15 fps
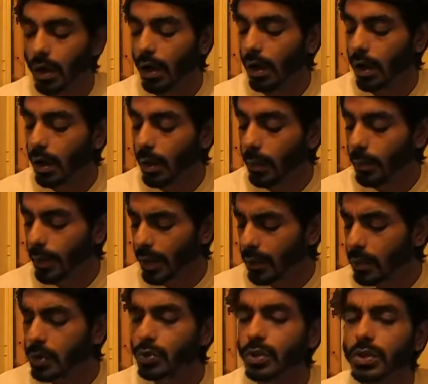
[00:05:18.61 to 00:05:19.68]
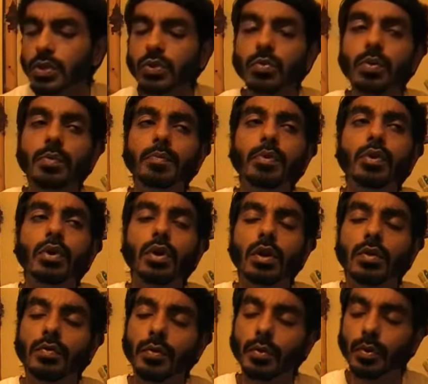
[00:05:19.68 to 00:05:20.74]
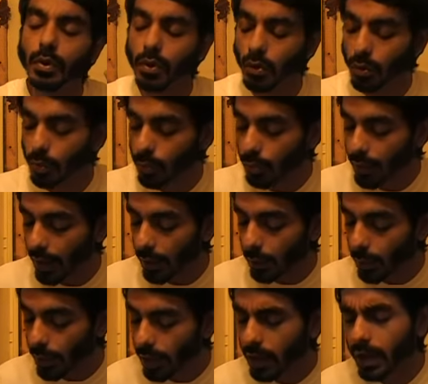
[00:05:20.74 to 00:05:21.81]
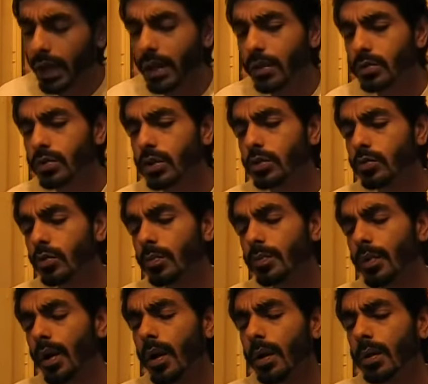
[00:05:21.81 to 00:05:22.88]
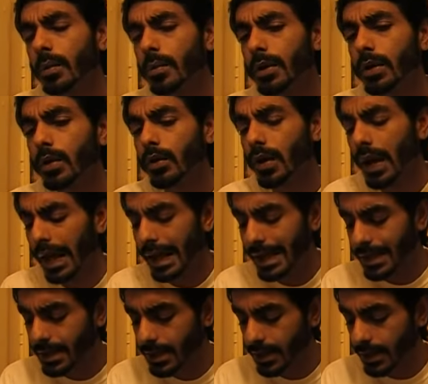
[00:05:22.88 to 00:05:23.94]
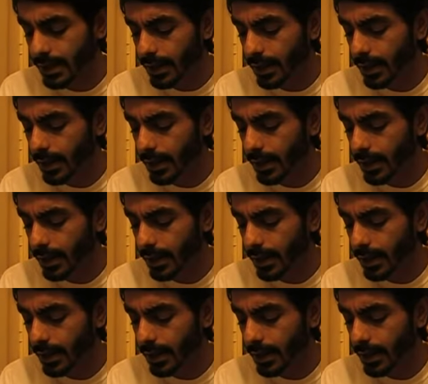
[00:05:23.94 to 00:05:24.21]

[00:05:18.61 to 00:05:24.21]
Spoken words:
And what trade you would put on if it were to go that way. Candlesticks will probably be your last